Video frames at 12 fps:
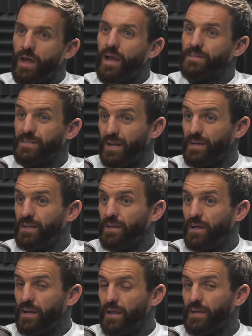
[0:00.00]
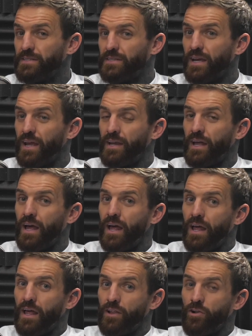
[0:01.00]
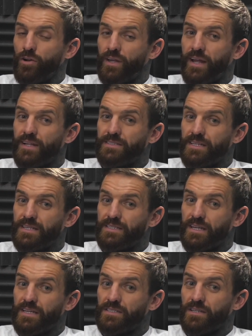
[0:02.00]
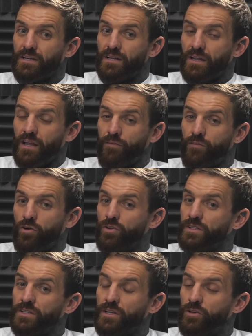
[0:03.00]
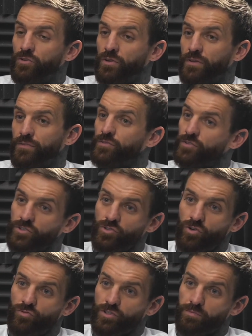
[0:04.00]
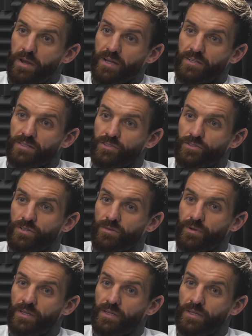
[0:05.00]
Exactly. Like you say, and a lot of kids these days have got... There's no respect, do you know what I